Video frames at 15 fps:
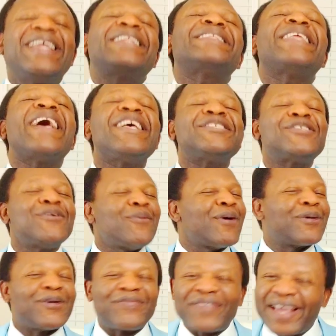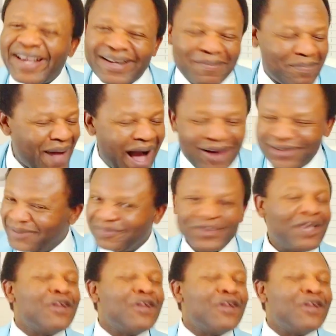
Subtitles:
It tells you what to think about.